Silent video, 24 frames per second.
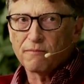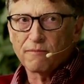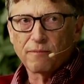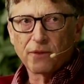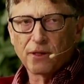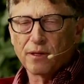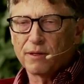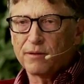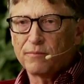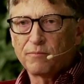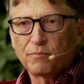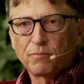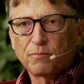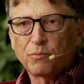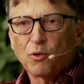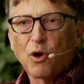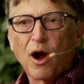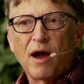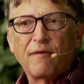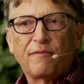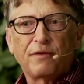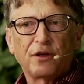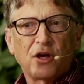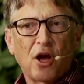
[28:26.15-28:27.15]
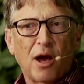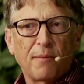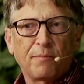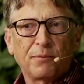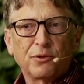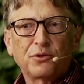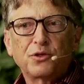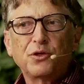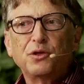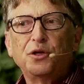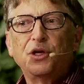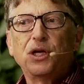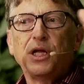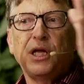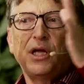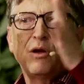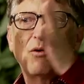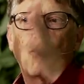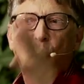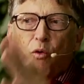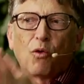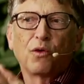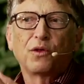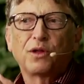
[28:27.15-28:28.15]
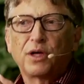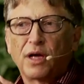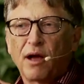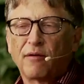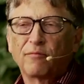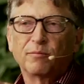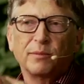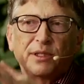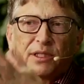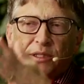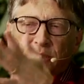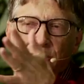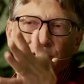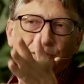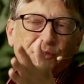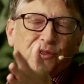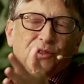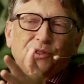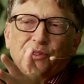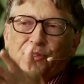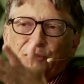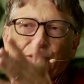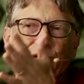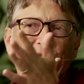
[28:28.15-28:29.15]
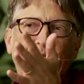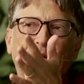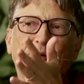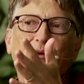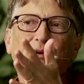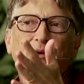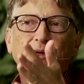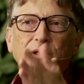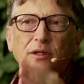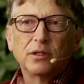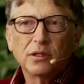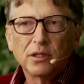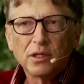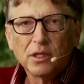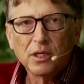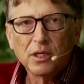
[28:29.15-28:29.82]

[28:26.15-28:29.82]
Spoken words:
the profit opportunity, or the government, because it's just not good at